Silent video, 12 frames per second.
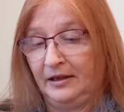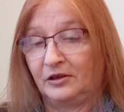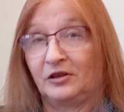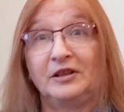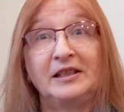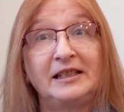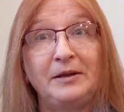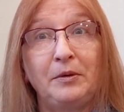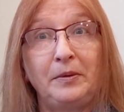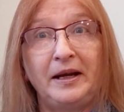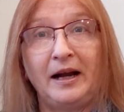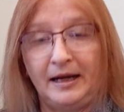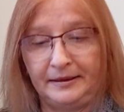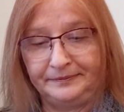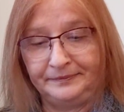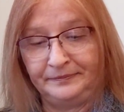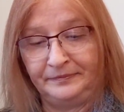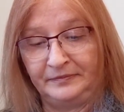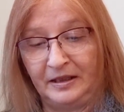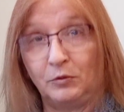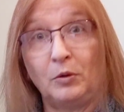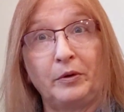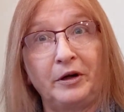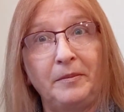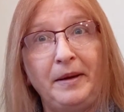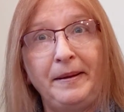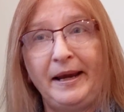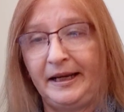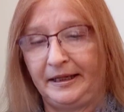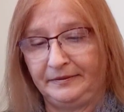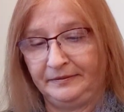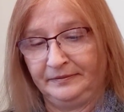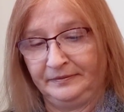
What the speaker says: So let's see what we got and what we're going to be making.